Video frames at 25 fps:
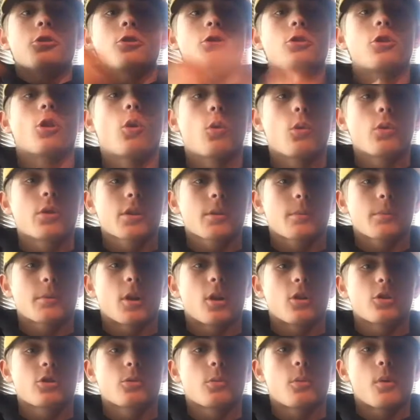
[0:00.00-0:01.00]
Yo, what is up,
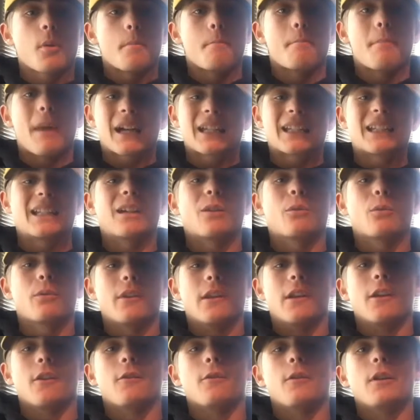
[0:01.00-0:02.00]
y'all? It's your boy back again with
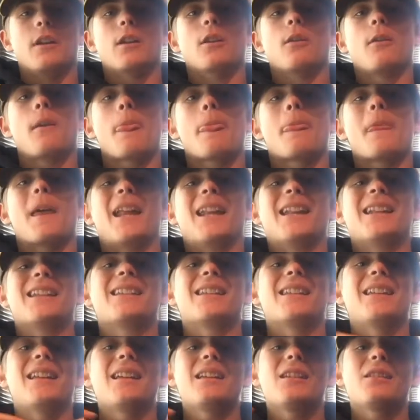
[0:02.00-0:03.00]
another video. And in
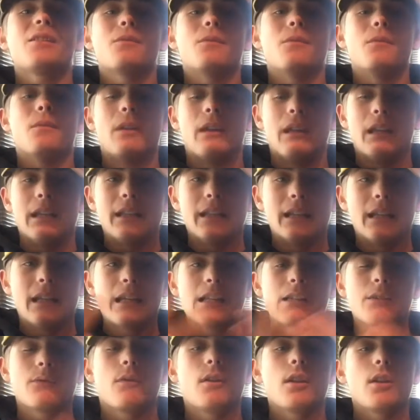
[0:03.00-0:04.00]
today's
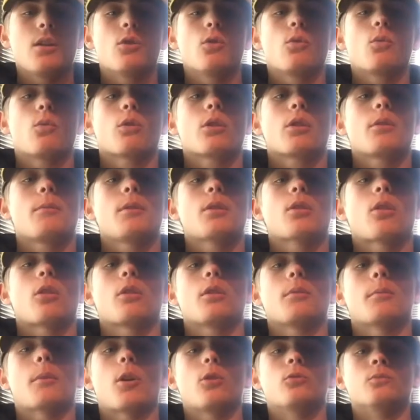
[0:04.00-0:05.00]
video, we're gonna be
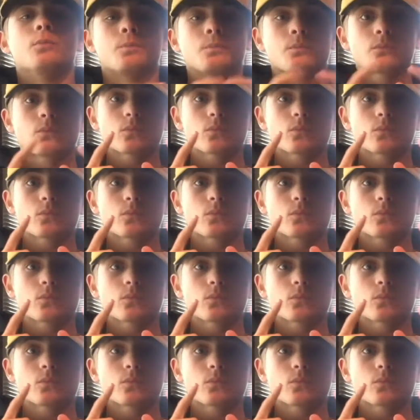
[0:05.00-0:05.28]
talking about